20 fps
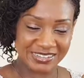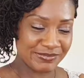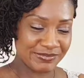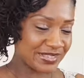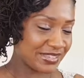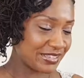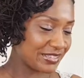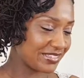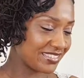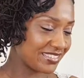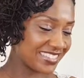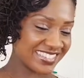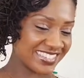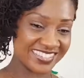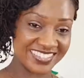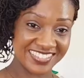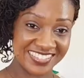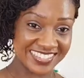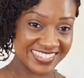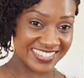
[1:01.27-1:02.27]
because it's
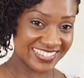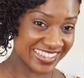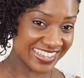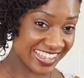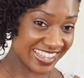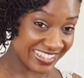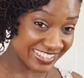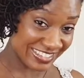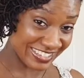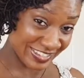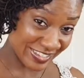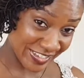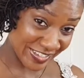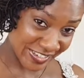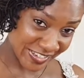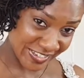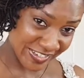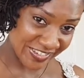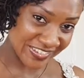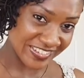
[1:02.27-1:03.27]
that
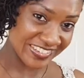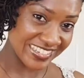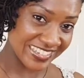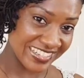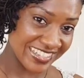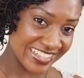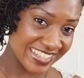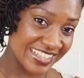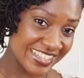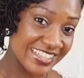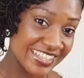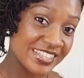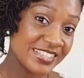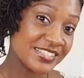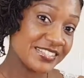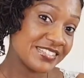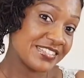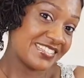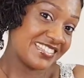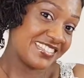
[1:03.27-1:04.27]
good.
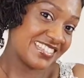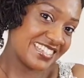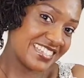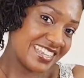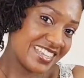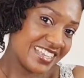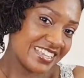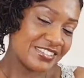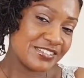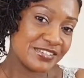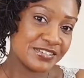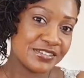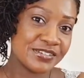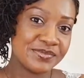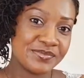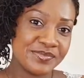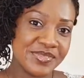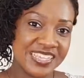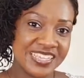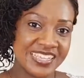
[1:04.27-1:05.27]
So today join
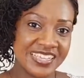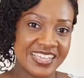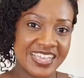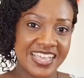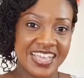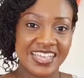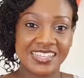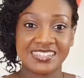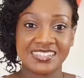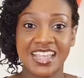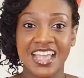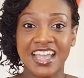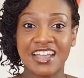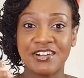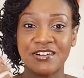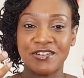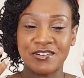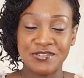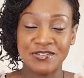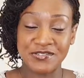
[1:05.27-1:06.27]
me as I
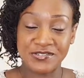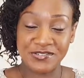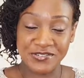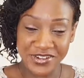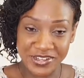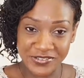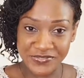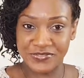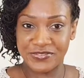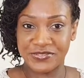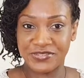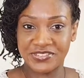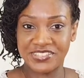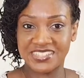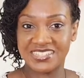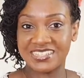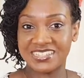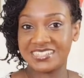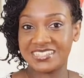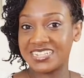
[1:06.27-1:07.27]
unravel
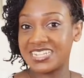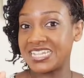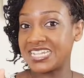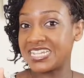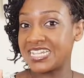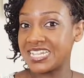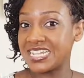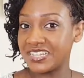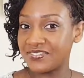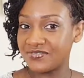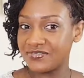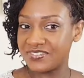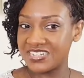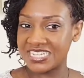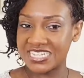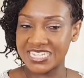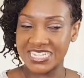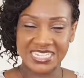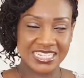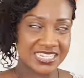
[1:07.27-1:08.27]
this lovely,
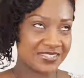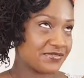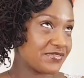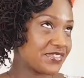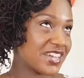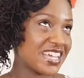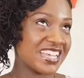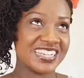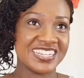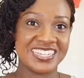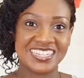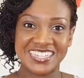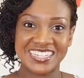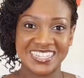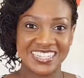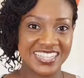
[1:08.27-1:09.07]
divinely